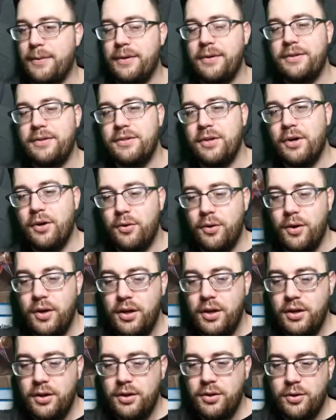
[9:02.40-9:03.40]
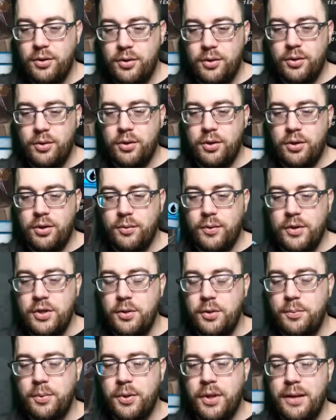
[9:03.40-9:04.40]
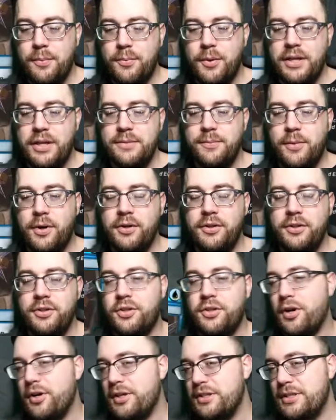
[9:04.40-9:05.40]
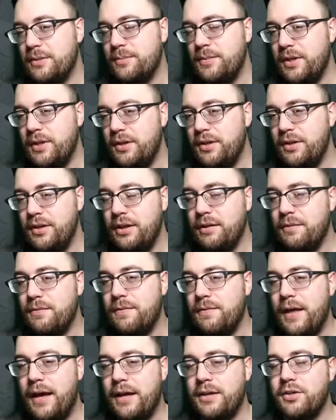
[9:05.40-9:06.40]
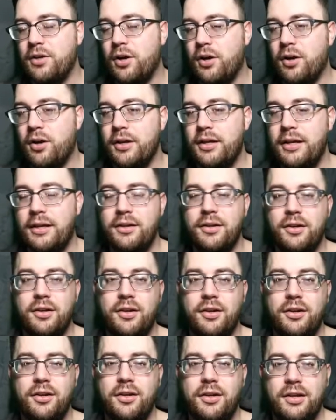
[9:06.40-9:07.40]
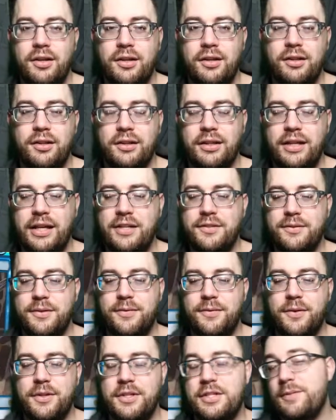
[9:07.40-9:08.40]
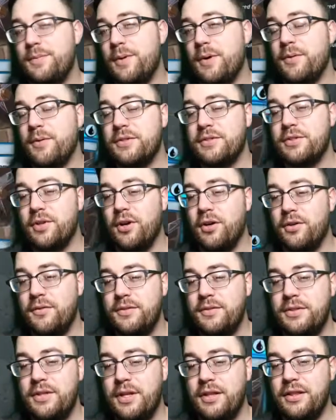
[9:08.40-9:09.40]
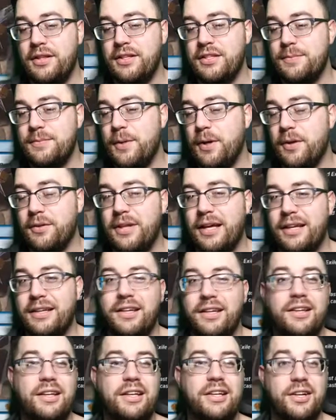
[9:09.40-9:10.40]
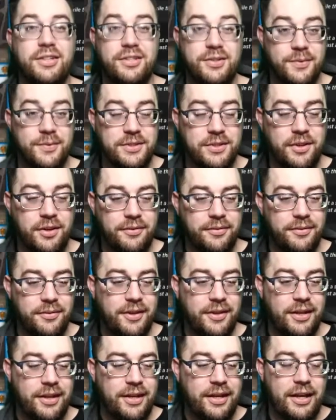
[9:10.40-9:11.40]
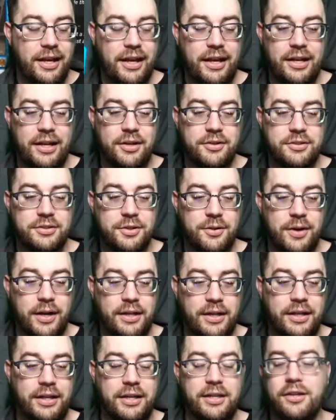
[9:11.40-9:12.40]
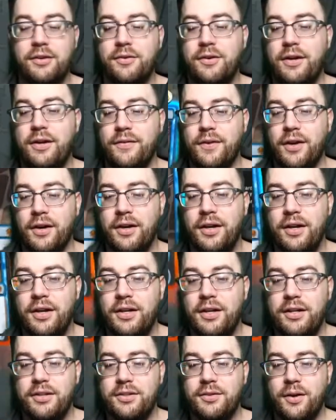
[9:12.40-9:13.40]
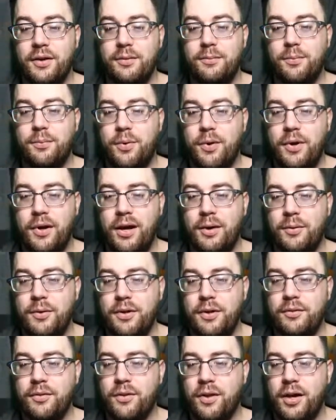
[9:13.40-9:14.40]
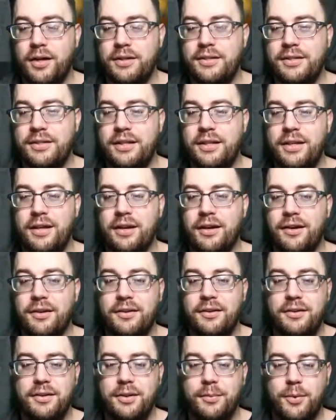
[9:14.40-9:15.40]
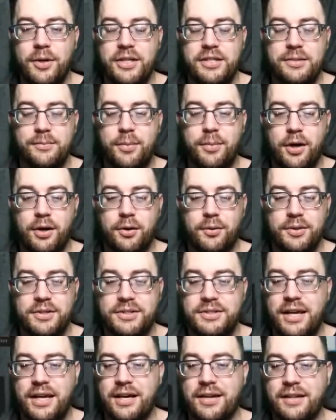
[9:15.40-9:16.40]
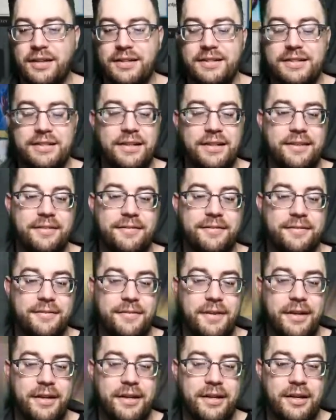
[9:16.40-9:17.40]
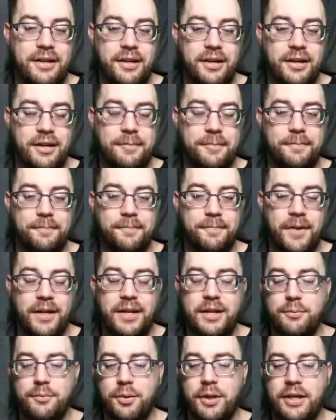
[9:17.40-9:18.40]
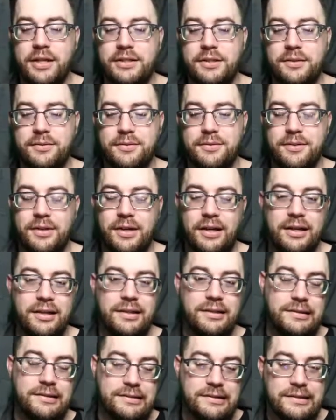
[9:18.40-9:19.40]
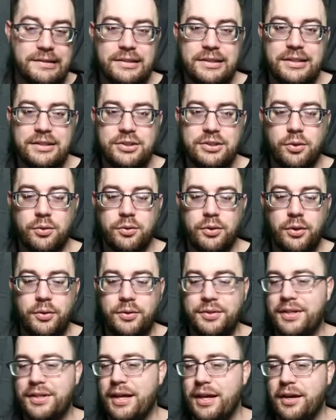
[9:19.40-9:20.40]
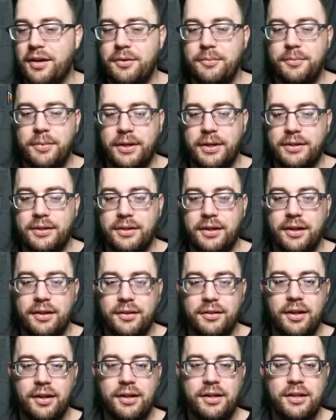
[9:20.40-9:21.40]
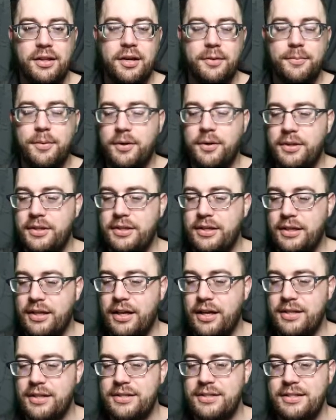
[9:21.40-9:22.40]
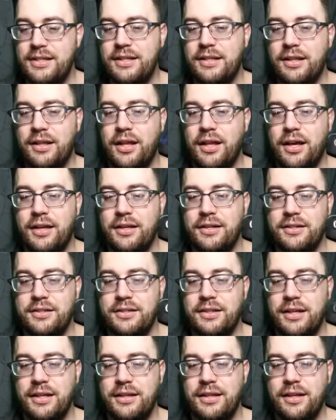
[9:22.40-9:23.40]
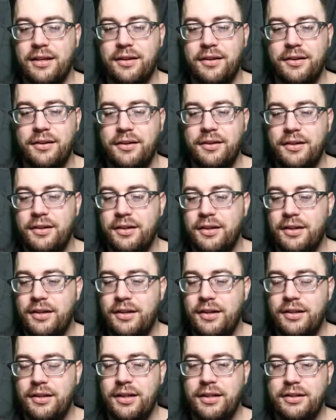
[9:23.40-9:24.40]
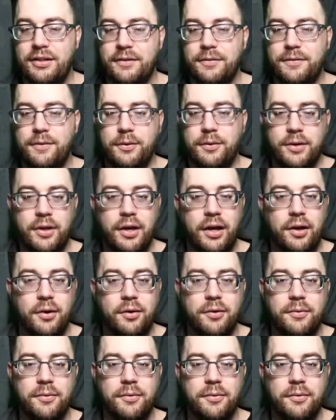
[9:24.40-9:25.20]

So when you play Brazen Borrower and you target something, if that target leaves before the spell resolves, then the spell technically doesn't resolve, and it goes directly into the graveyard. So I would have lost the Brazen Borrower side of this if I didn't play so loose there. But luckily our opponent did not see the line and just let the food go.